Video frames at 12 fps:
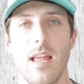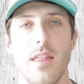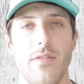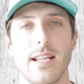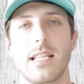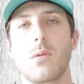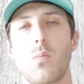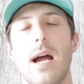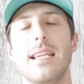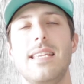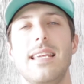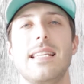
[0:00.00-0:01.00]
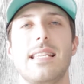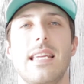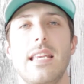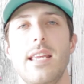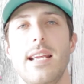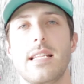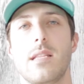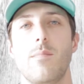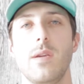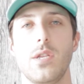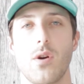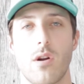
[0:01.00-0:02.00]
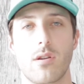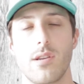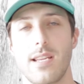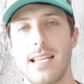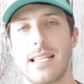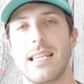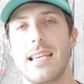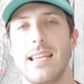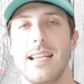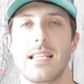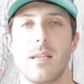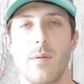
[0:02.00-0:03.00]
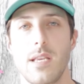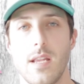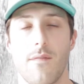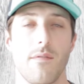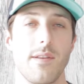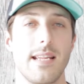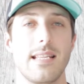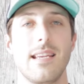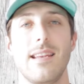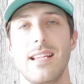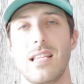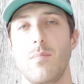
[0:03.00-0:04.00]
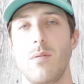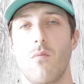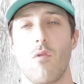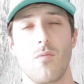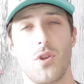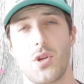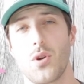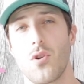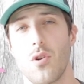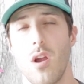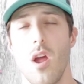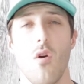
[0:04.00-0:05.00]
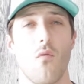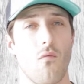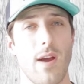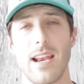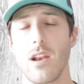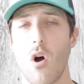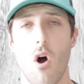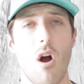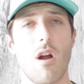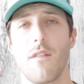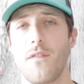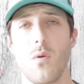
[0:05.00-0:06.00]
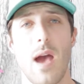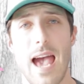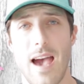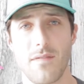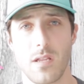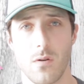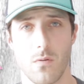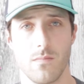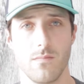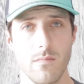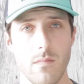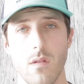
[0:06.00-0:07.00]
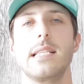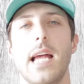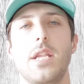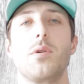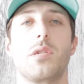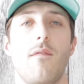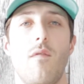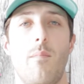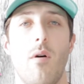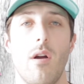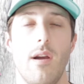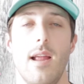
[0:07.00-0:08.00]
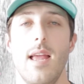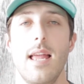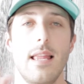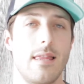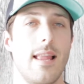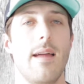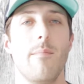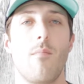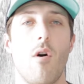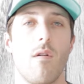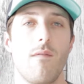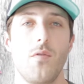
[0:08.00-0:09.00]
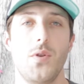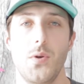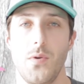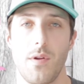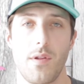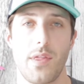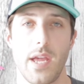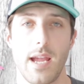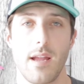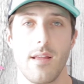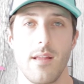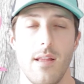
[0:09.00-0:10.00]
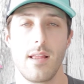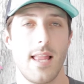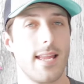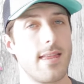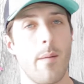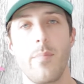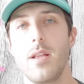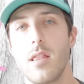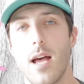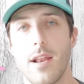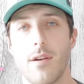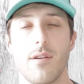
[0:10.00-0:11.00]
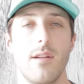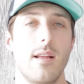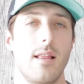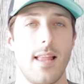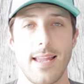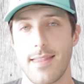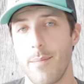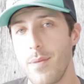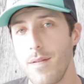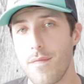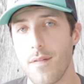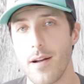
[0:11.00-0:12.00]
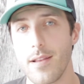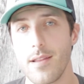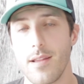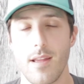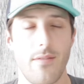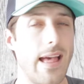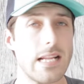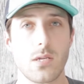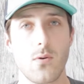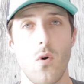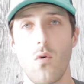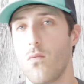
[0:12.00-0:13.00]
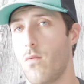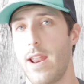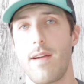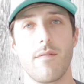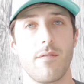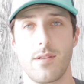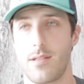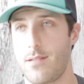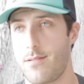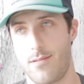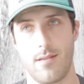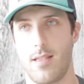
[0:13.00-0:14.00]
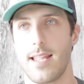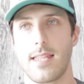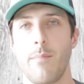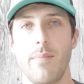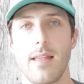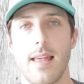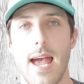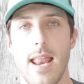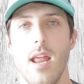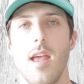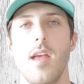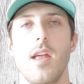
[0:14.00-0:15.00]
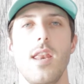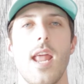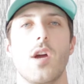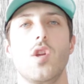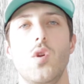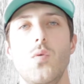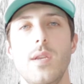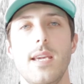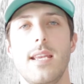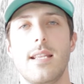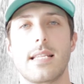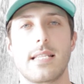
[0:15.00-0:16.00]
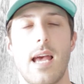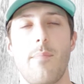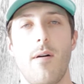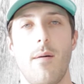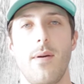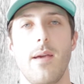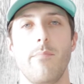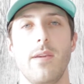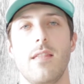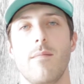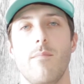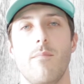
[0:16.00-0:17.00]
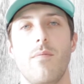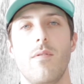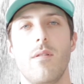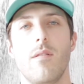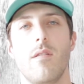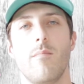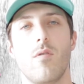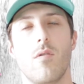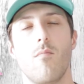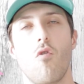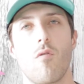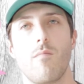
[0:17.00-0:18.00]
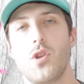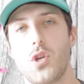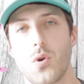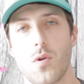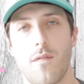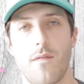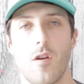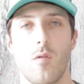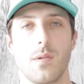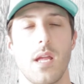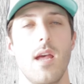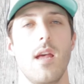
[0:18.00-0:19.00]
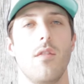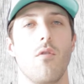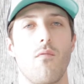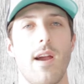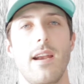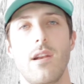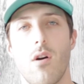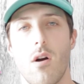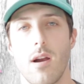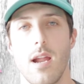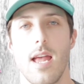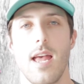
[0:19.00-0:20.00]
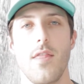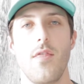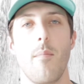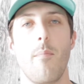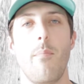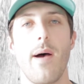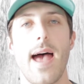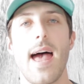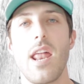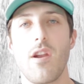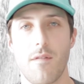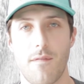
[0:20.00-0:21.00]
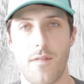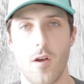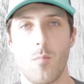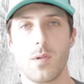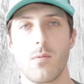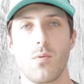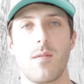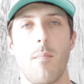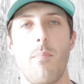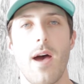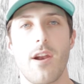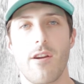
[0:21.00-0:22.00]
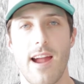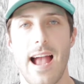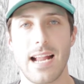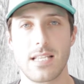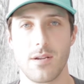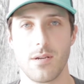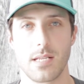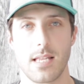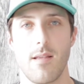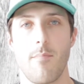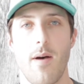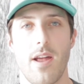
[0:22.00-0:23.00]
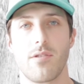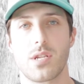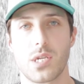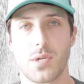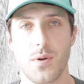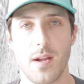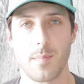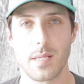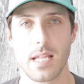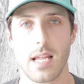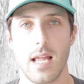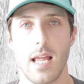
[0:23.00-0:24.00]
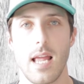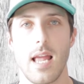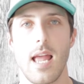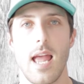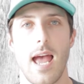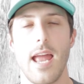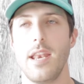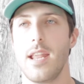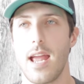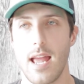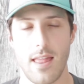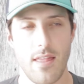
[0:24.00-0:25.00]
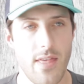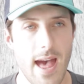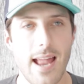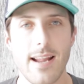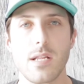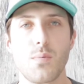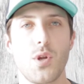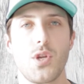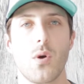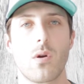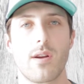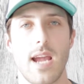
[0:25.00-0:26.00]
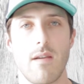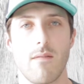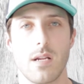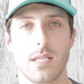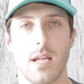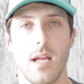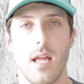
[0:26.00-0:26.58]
This is why DC needs to be darker. DC needs to be different. DC needs to be more mature. Rated R if you have to. Set yourself apart. Let Marvel do their thing. Let them be lighter. Let them be fun. That's cool. Whatever. Let them be that. Now you need to step up and be the more mature films. The rated R. The better films. With the better actors. And the better scripts. And that is what Joker gave us.